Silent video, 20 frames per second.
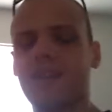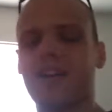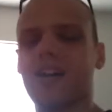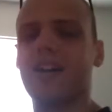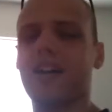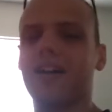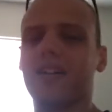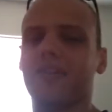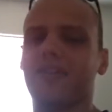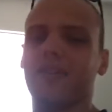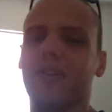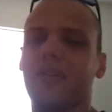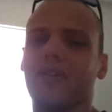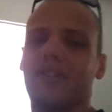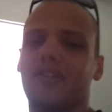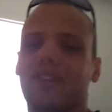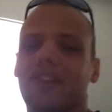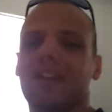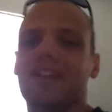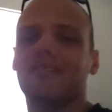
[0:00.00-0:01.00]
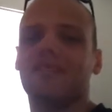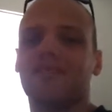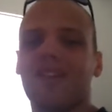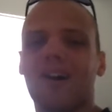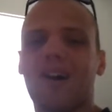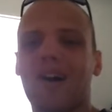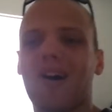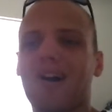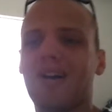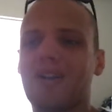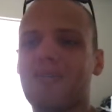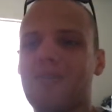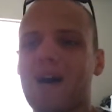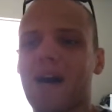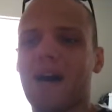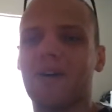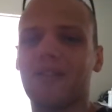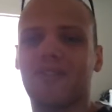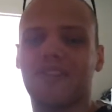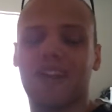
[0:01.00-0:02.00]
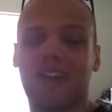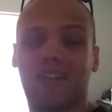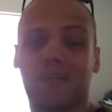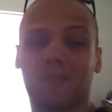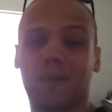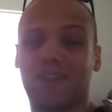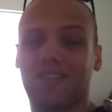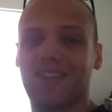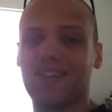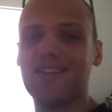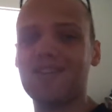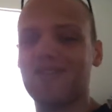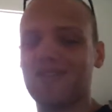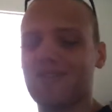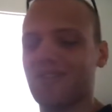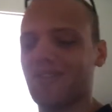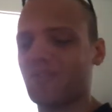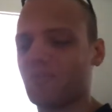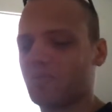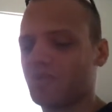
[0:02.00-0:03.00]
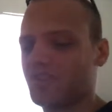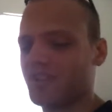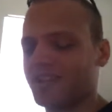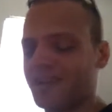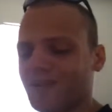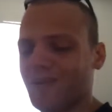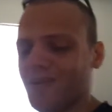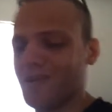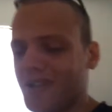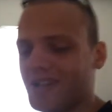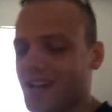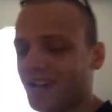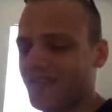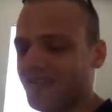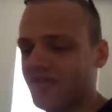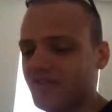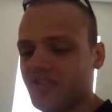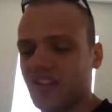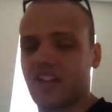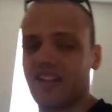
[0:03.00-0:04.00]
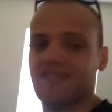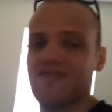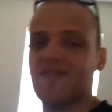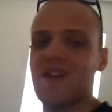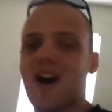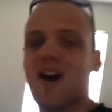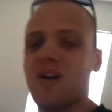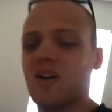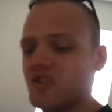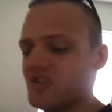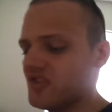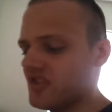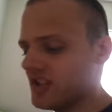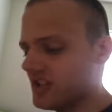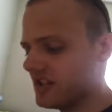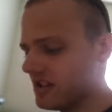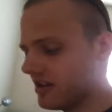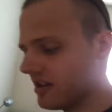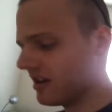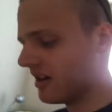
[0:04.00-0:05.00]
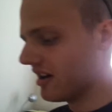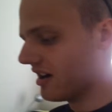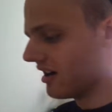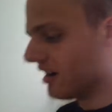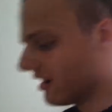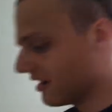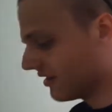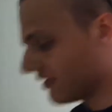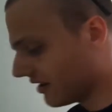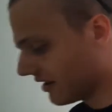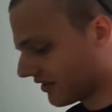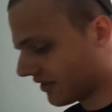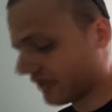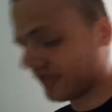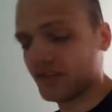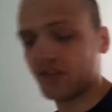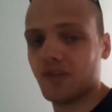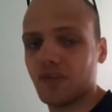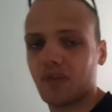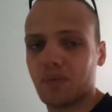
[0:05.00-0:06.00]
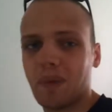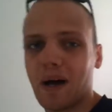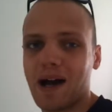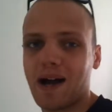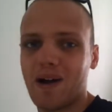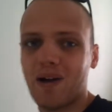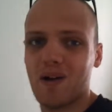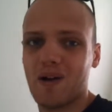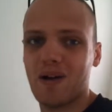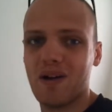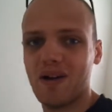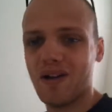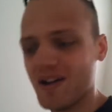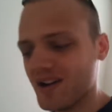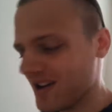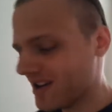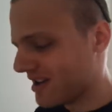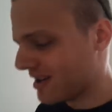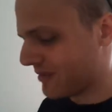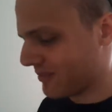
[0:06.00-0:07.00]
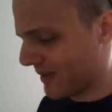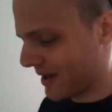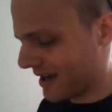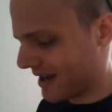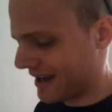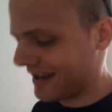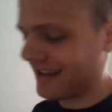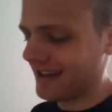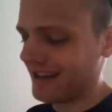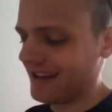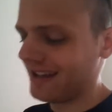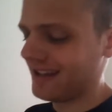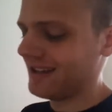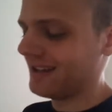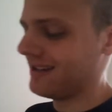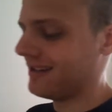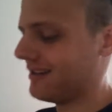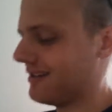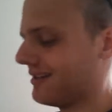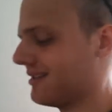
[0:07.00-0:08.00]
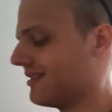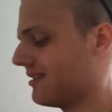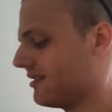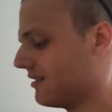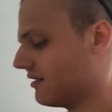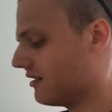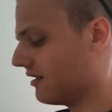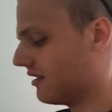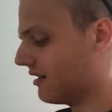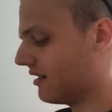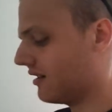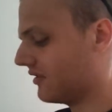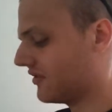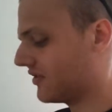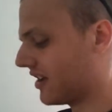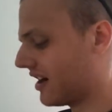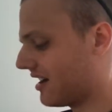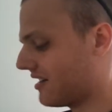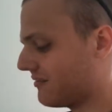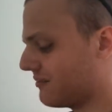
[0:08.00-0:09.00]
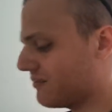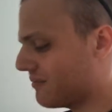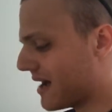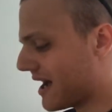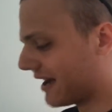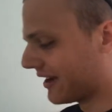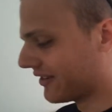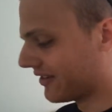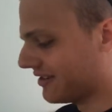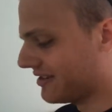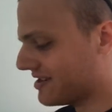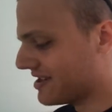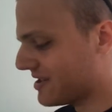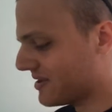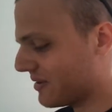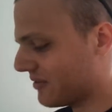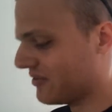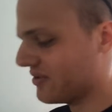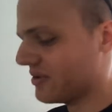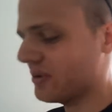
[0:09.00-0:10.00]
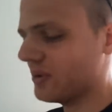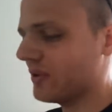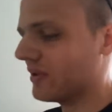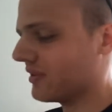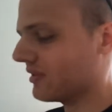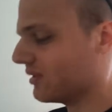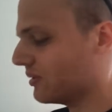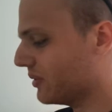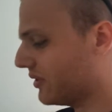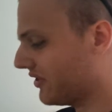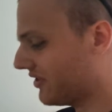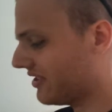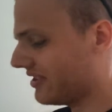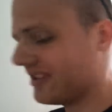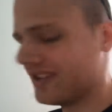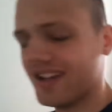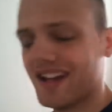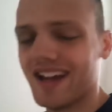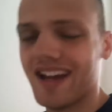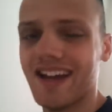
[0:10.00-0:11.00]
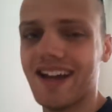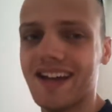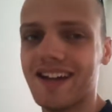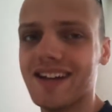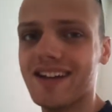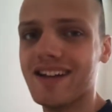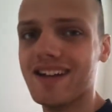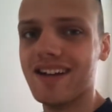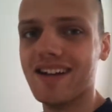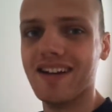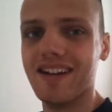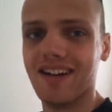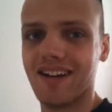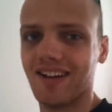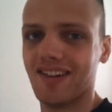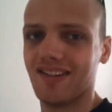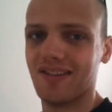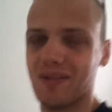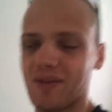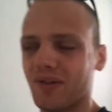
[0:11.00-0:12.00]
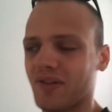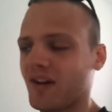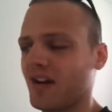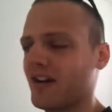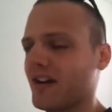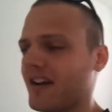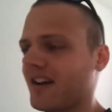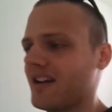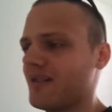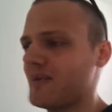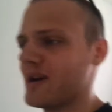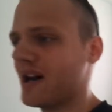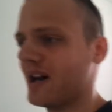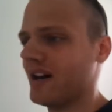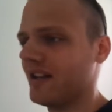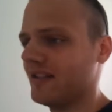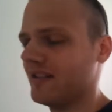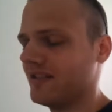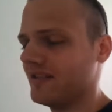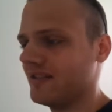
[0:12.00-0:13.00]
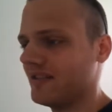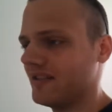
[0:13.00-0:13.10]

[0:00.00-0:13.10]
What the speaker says: Hey, so this is a vlog about expectations, particularly of technology. This is inspired by a Time magazine interview with Louis C.K. because he was talking about